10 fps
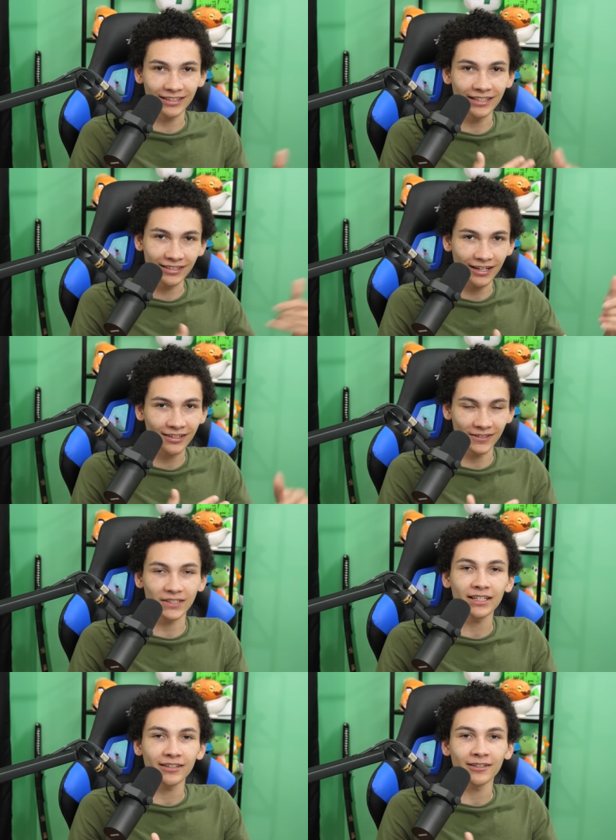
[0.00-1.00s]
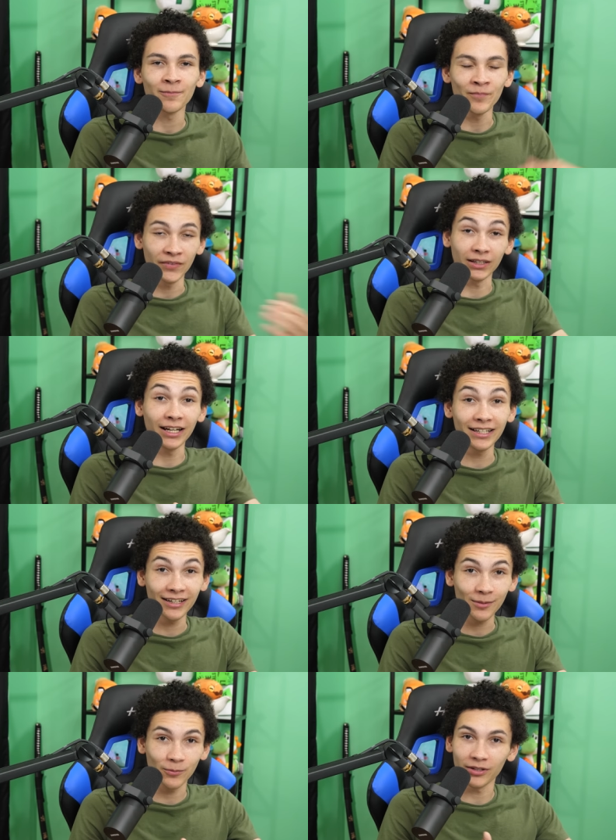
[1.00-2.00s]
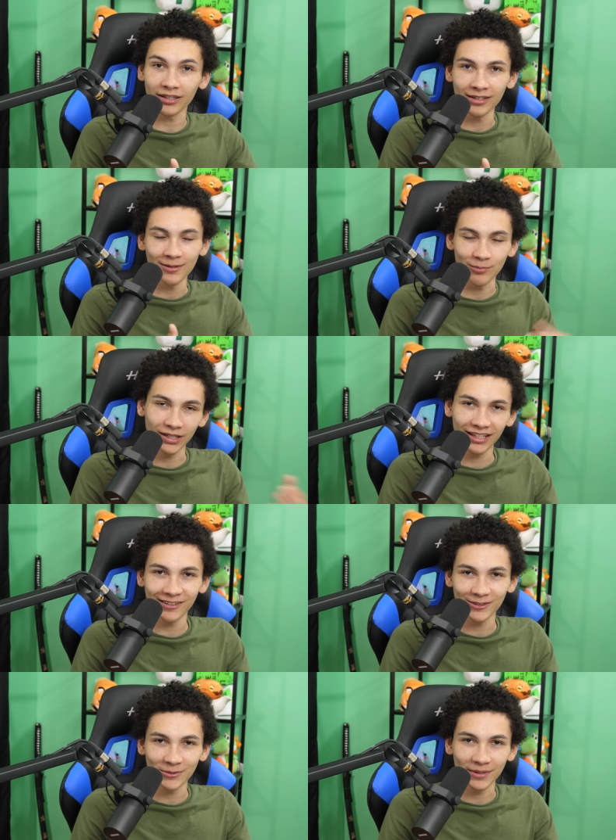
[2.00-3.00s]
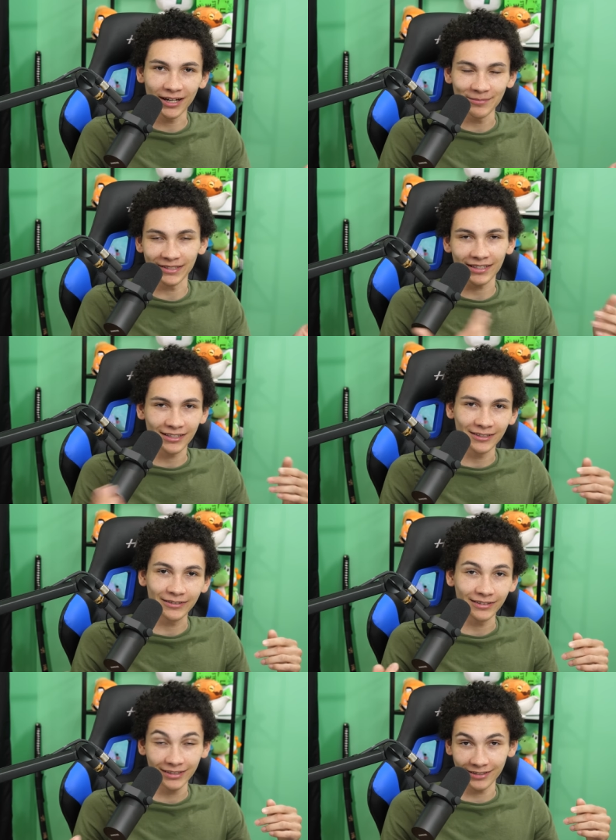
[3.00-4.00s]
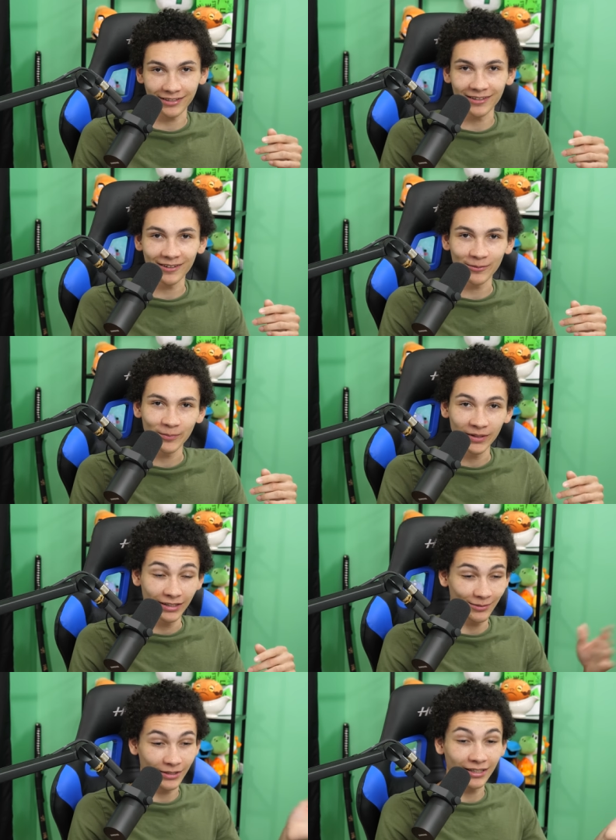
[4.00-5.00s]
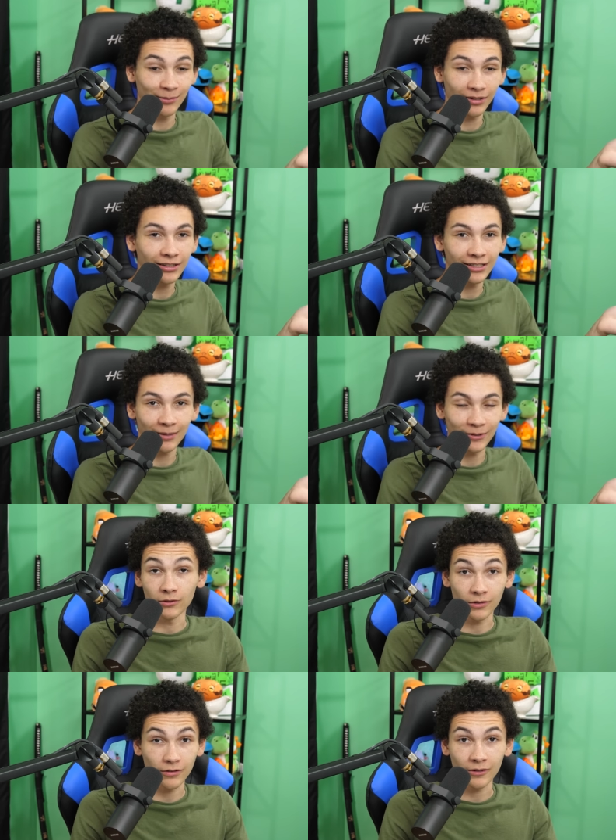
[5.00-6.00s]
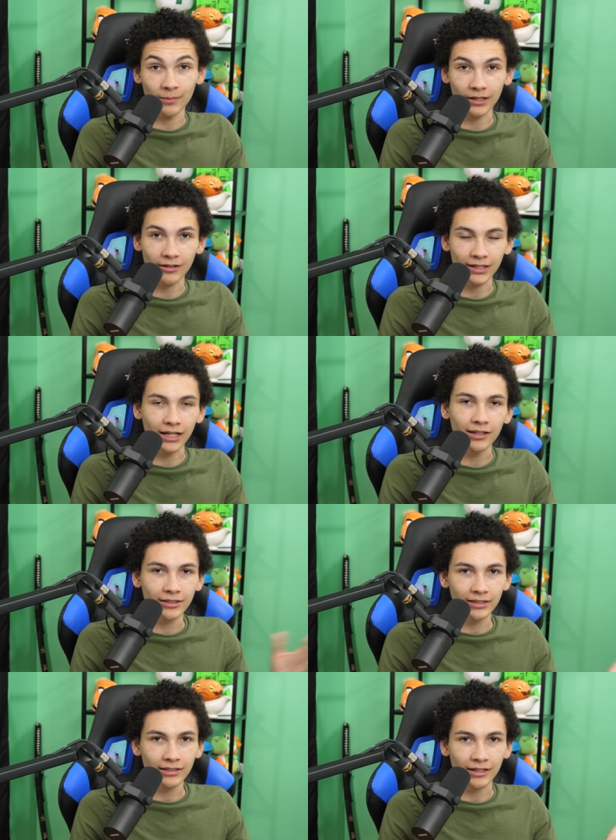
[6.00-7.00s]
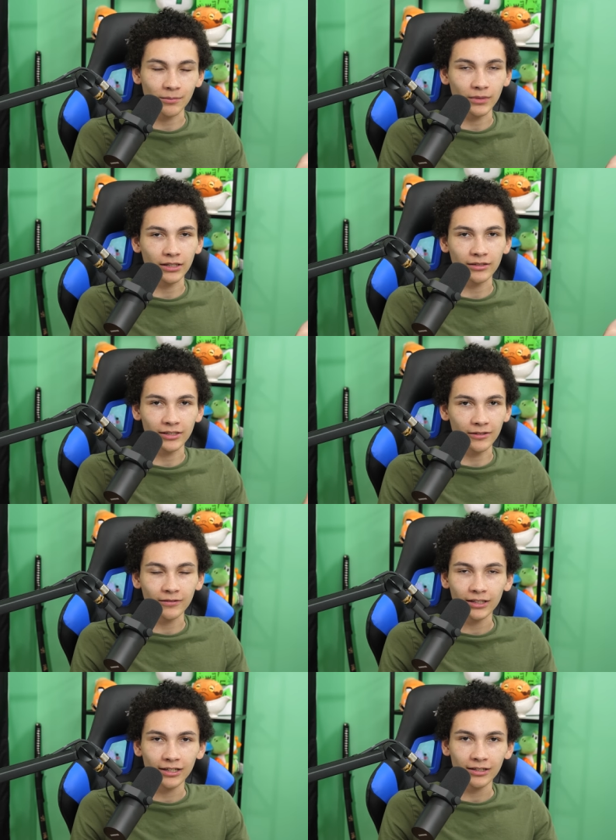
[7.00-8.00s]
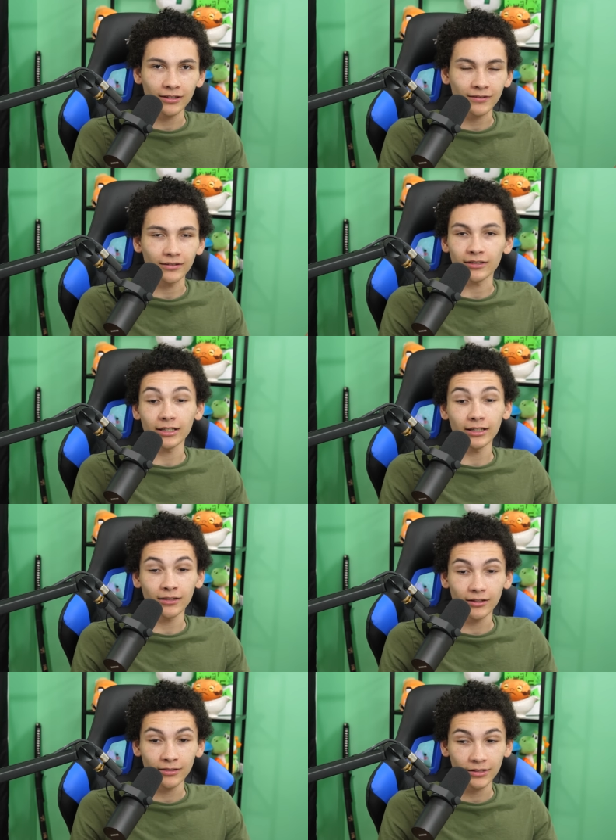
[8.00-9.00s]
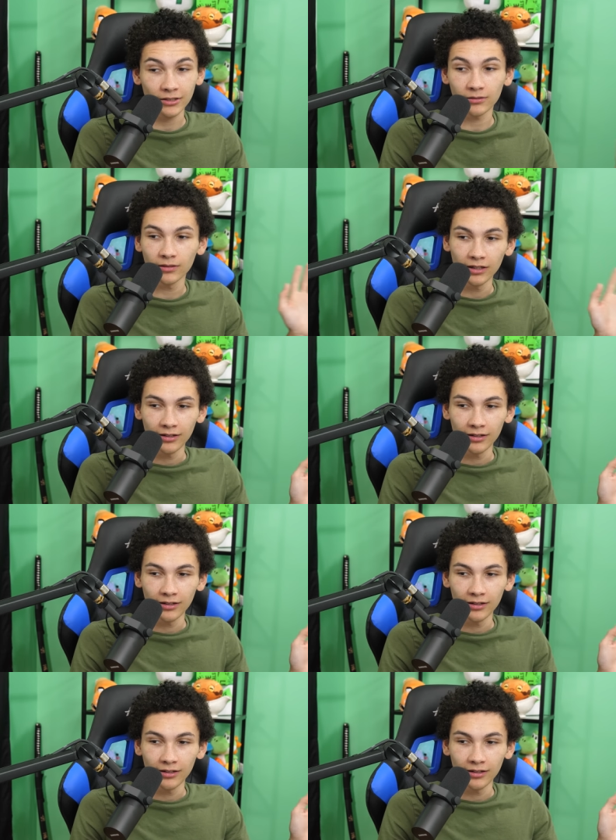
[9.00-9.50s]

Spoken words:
each doctor said lined up with many YouTube comments. So, hey, you did a pretty good job. You agree with my cardiologist and my general doctor and the ER. So,